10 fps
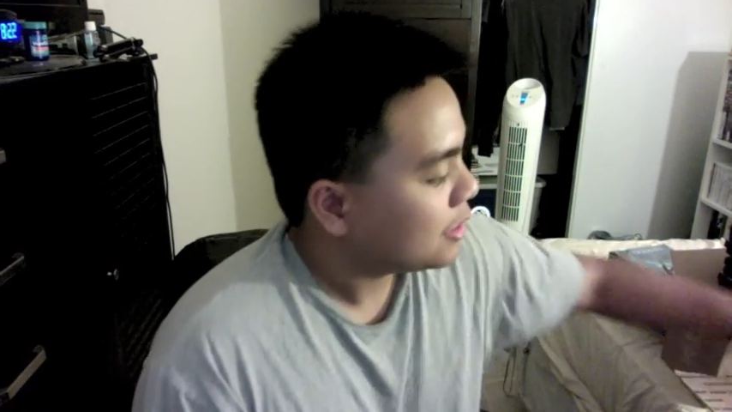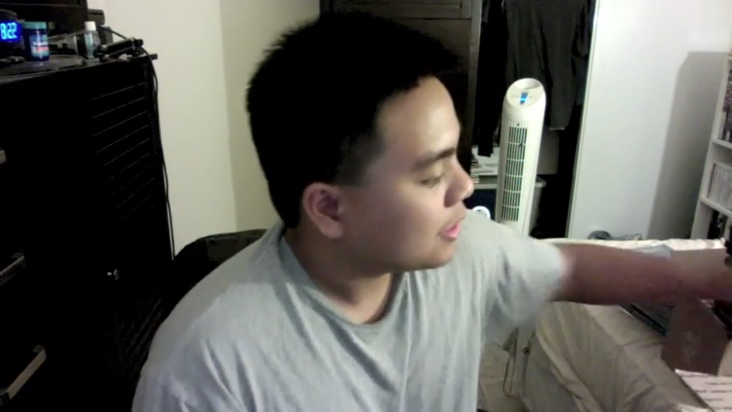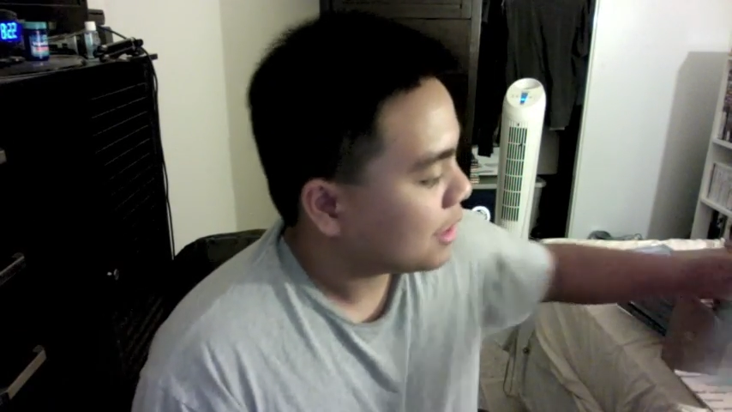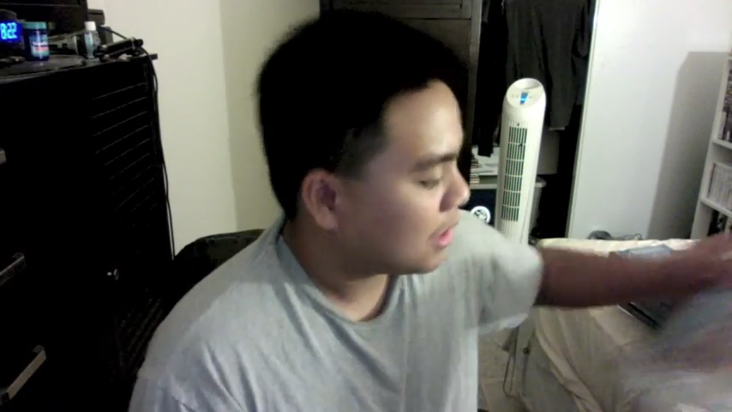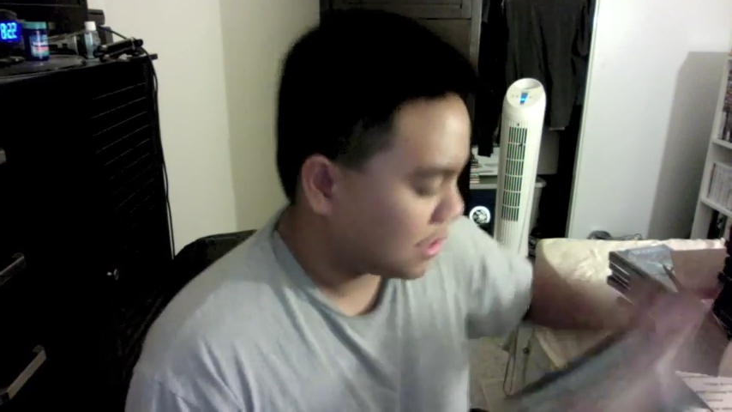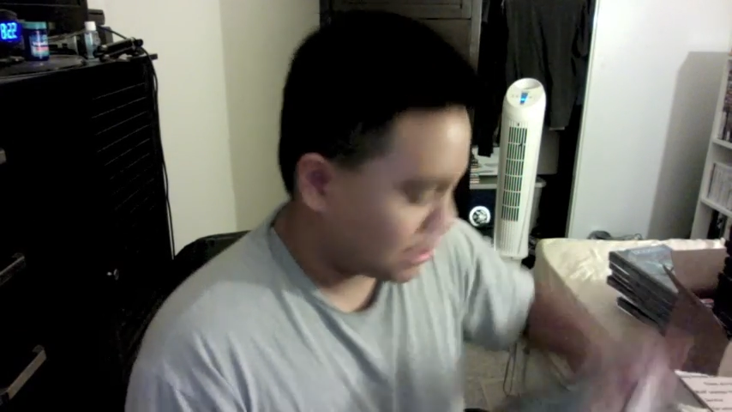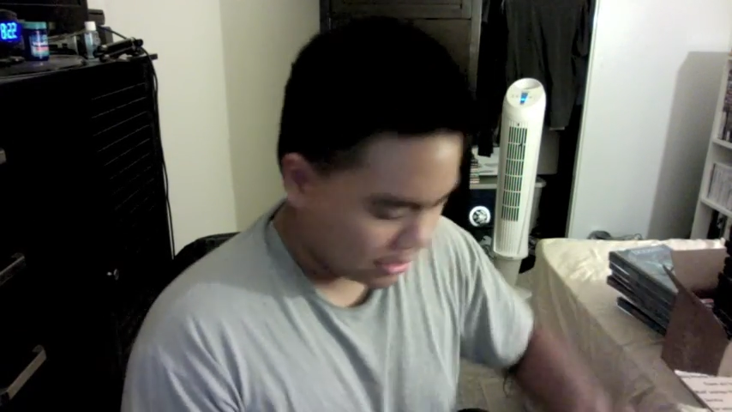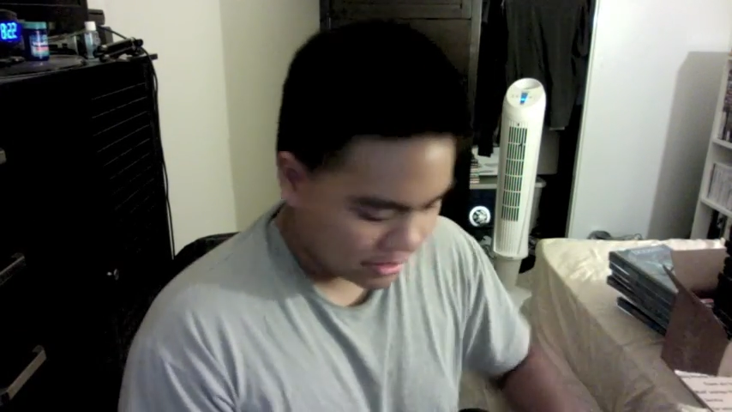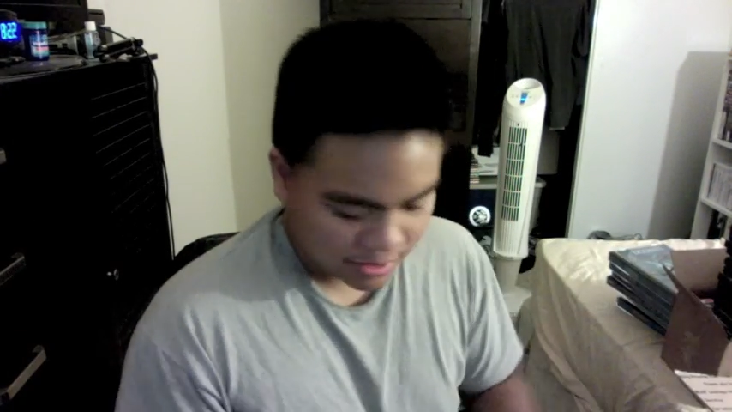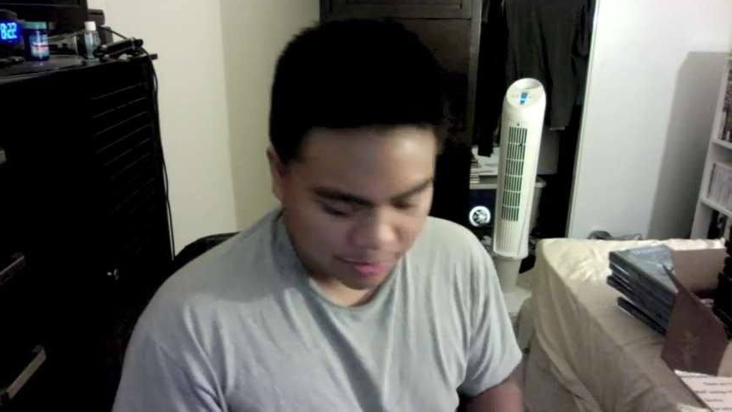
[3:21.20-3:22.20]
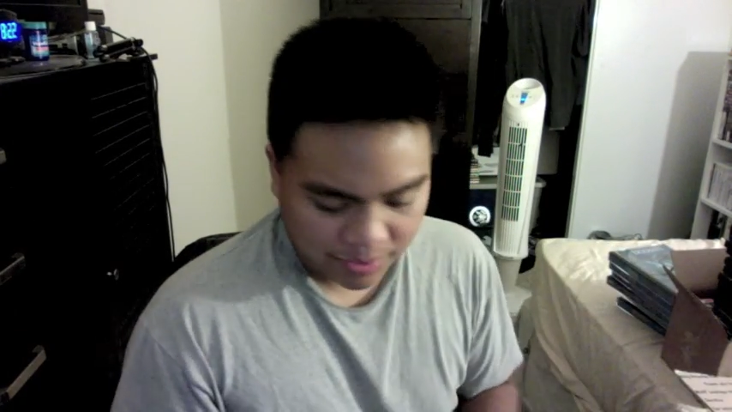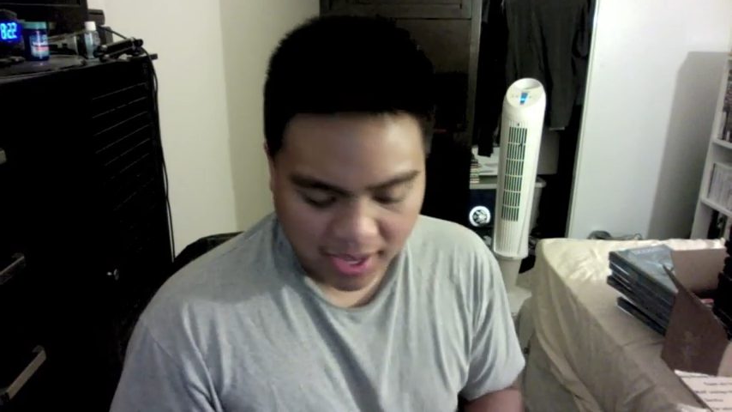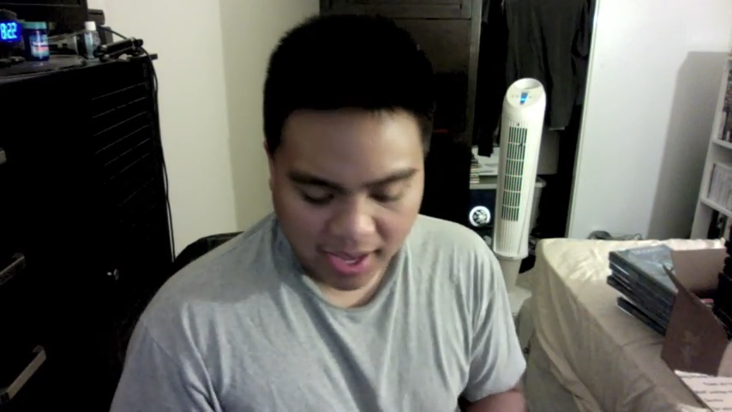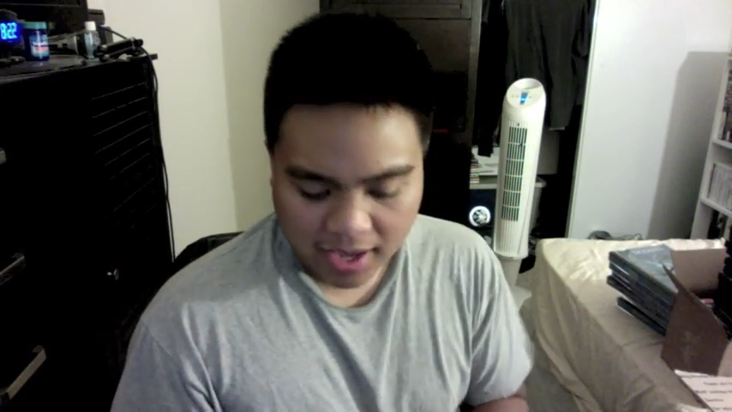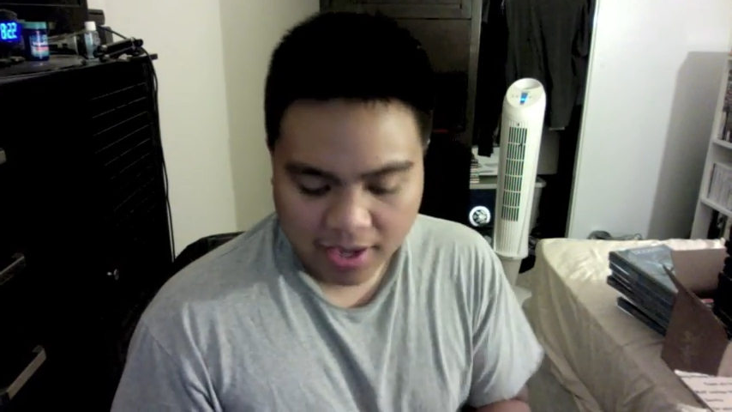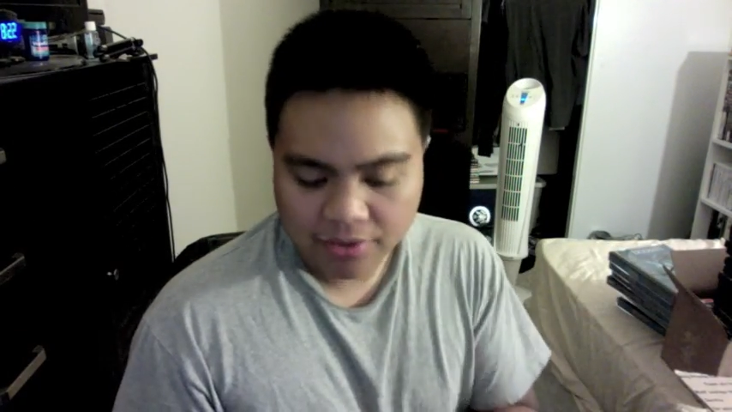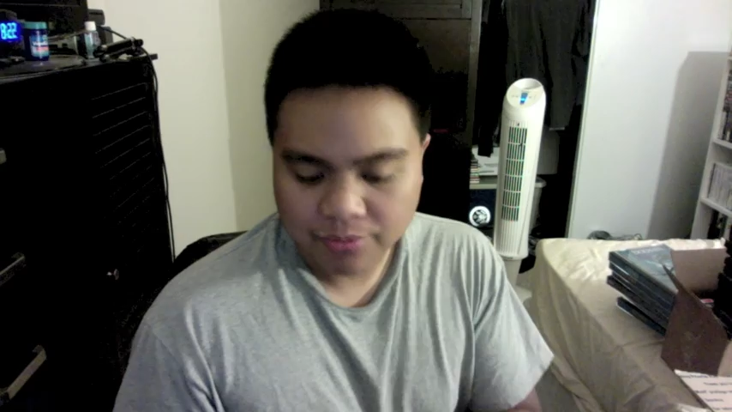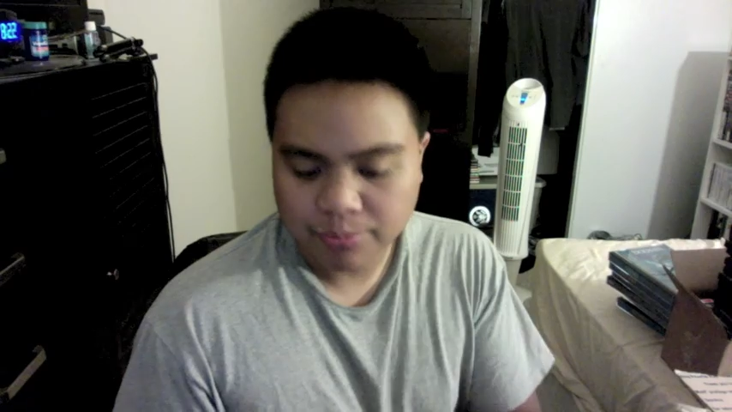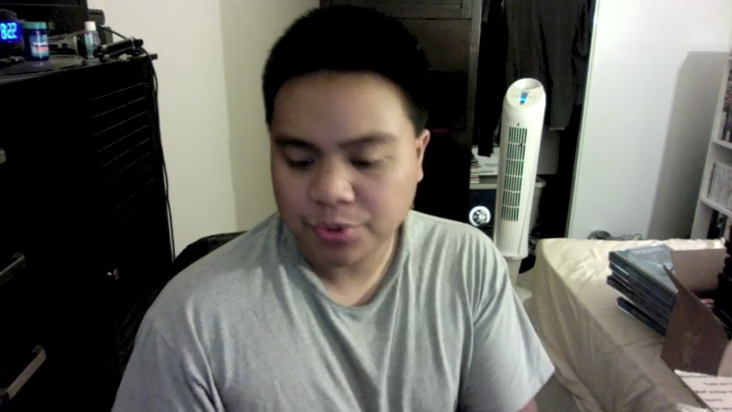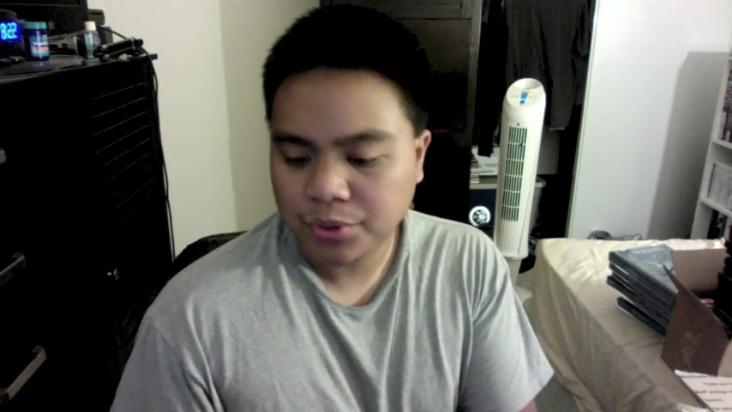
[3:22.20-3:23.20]
And let's see, we have
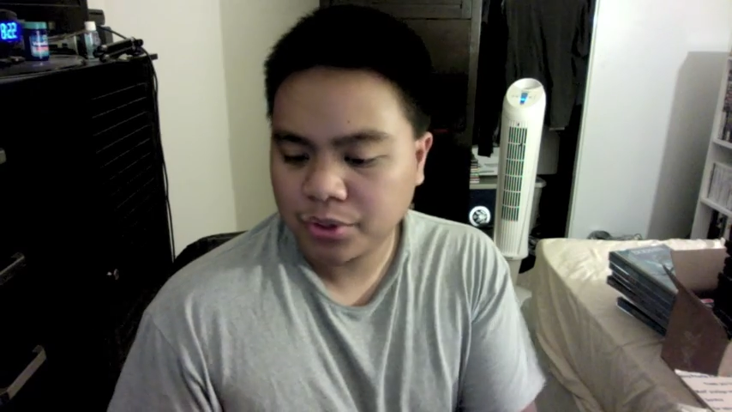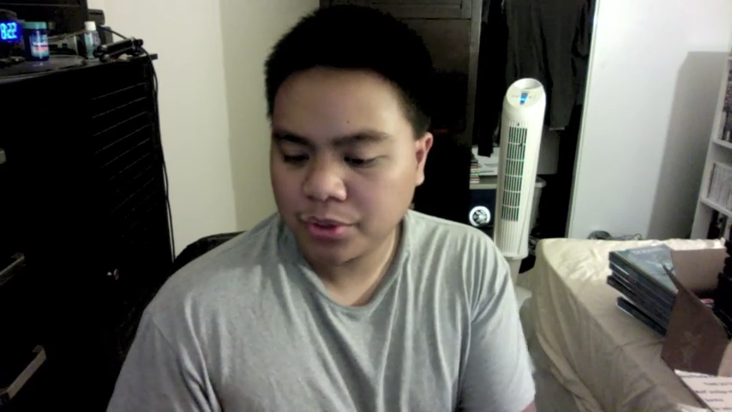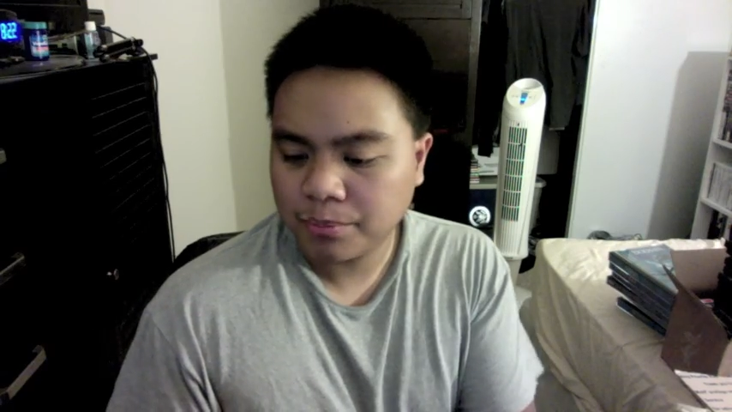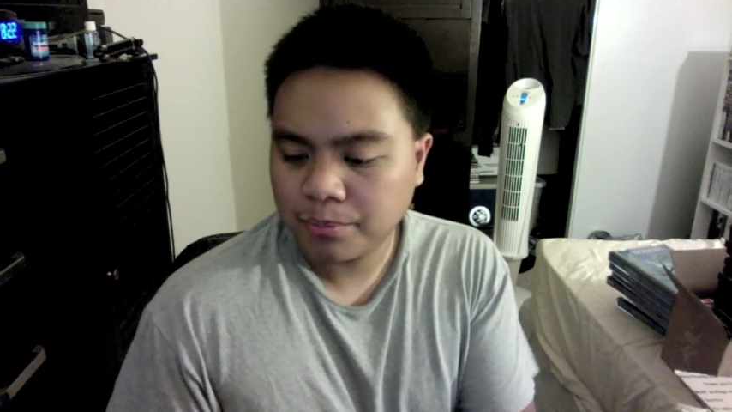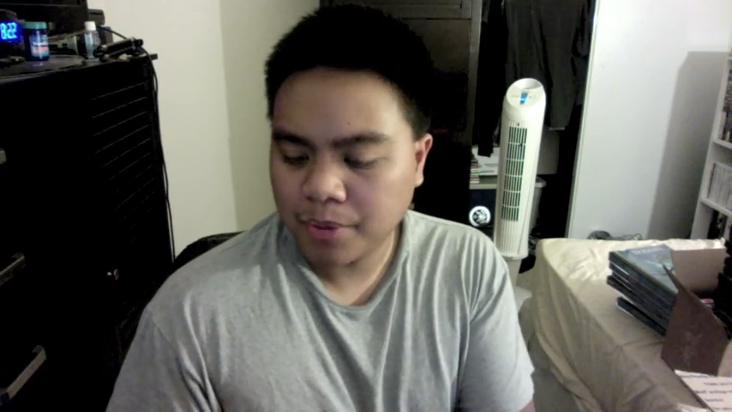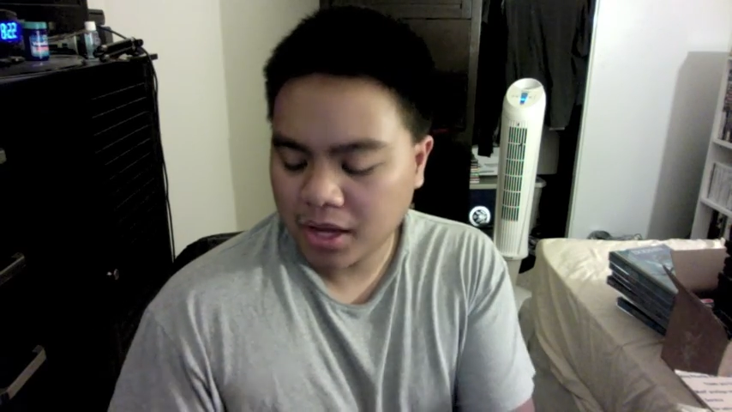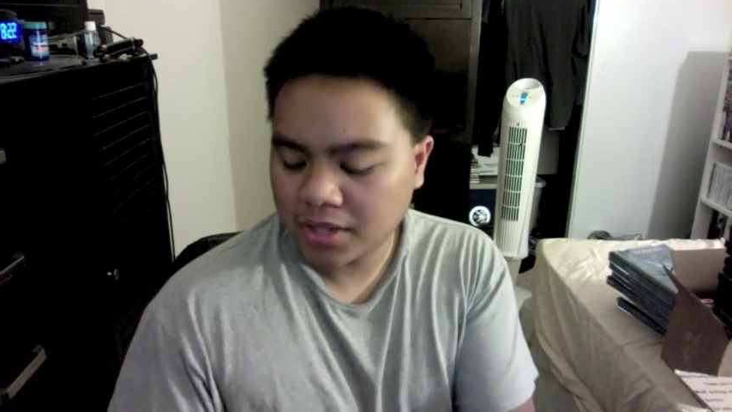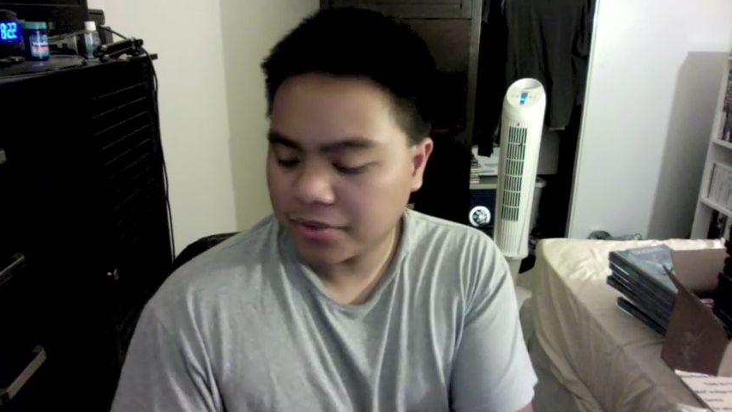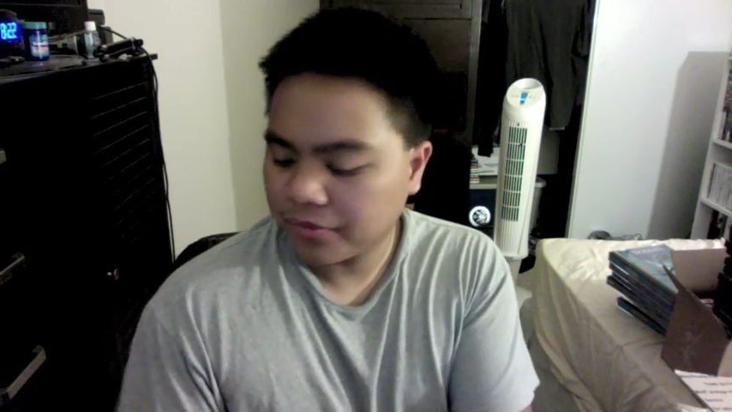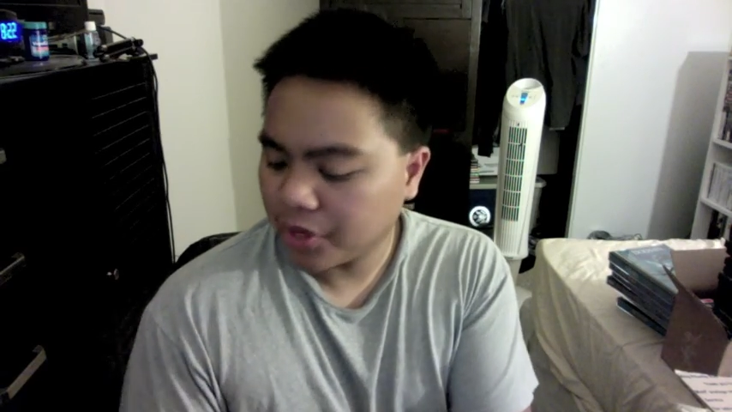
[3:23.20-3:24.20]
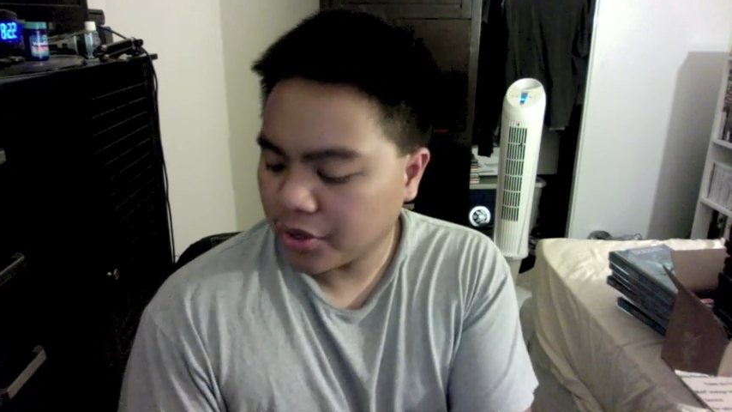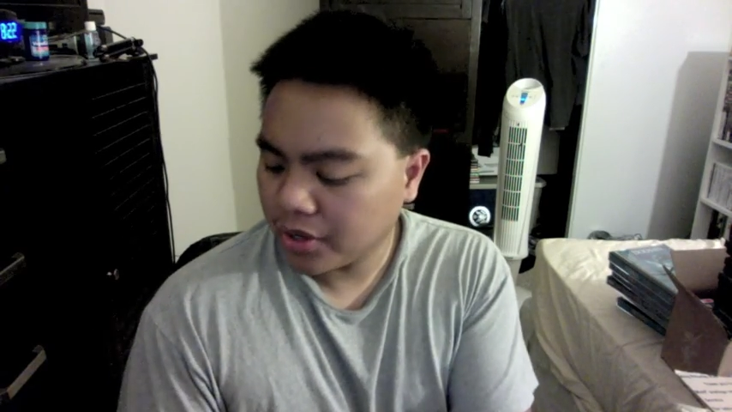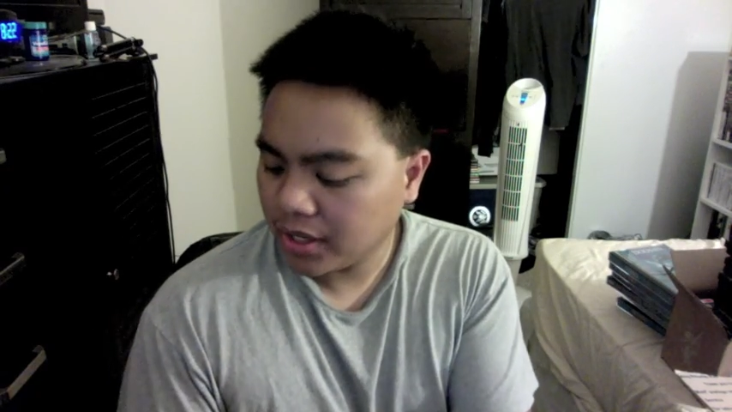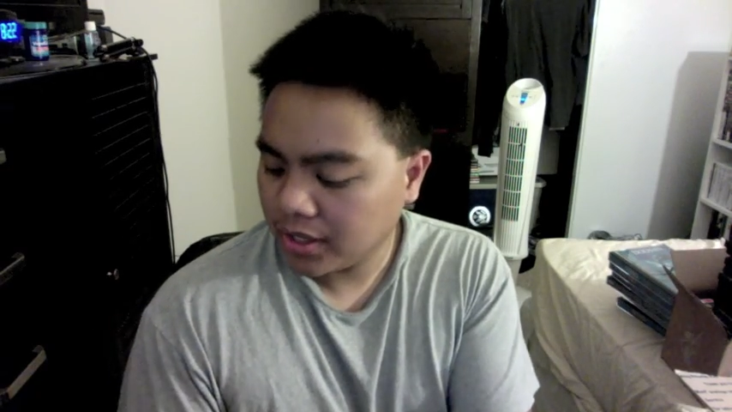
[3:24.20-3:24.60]
Brutal Paws of Fury.